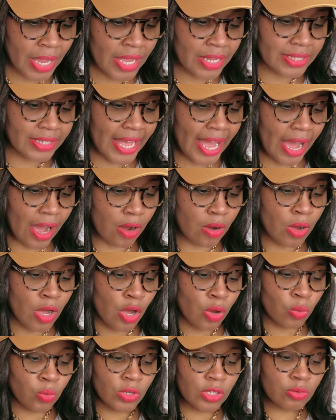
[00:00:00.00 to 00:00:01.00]
Now,
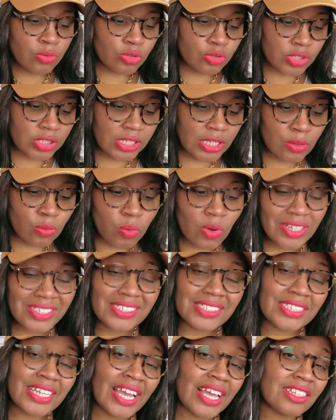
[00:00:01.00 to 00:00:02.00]
we will see what
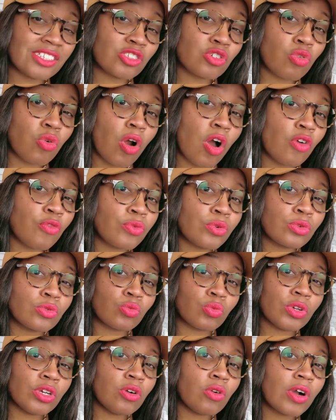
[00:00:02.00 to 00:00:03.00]
stance
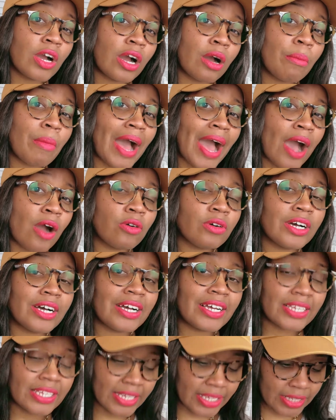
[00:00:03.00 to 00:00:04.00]
Crawford will come out
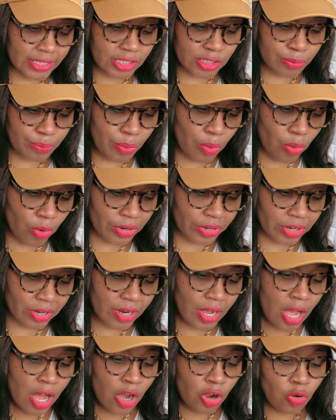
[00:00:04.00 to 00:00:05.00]
against Porter.
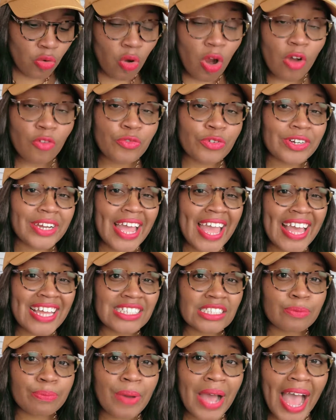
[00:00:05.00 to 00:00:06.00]
Crawford
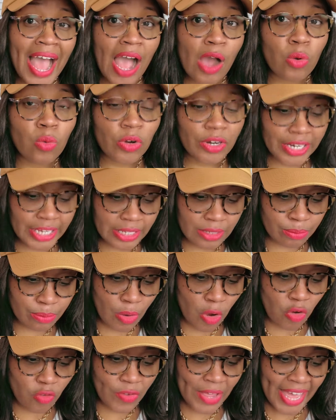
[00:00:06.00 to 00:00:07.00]
has power in
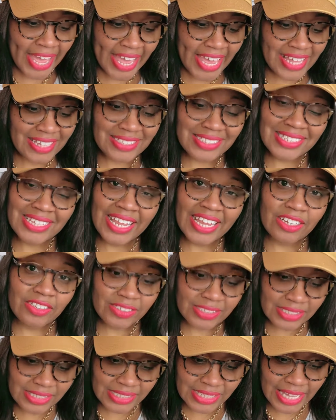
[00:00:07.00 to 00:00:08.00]
both hand slayers
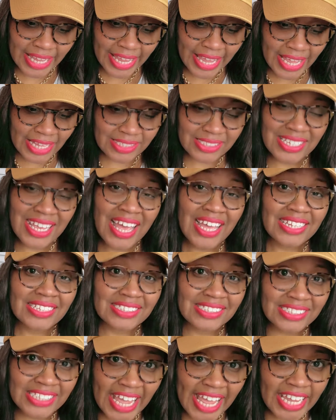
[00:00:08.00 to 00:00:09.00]
and slayettes,
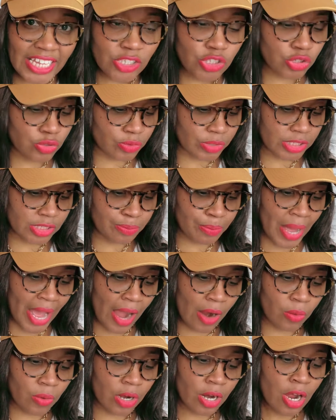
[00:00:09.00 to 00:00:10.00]
dangerous
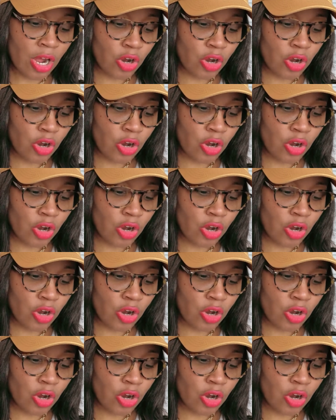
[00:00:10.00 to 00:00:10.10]
power.